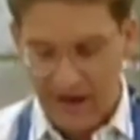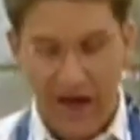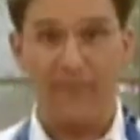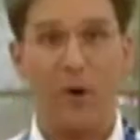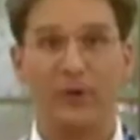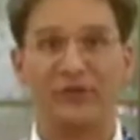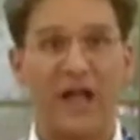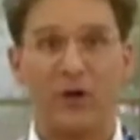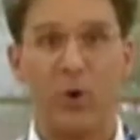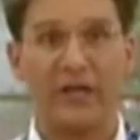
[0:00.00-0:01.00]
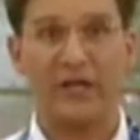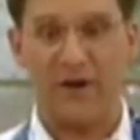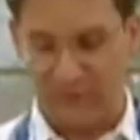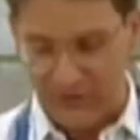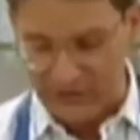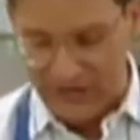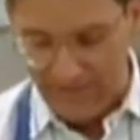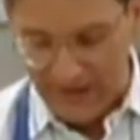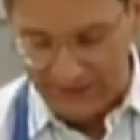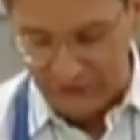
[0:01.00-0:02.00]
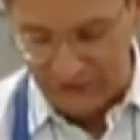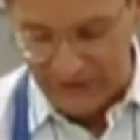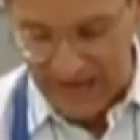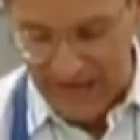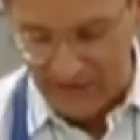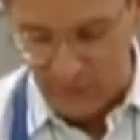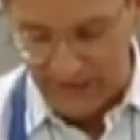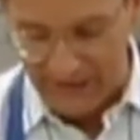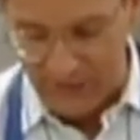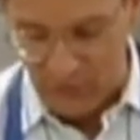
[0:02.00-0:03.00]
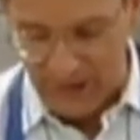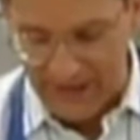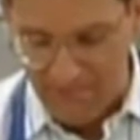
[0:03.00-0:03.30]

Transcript: I'm almost not quick enough for the chip. I can see now that we're getting great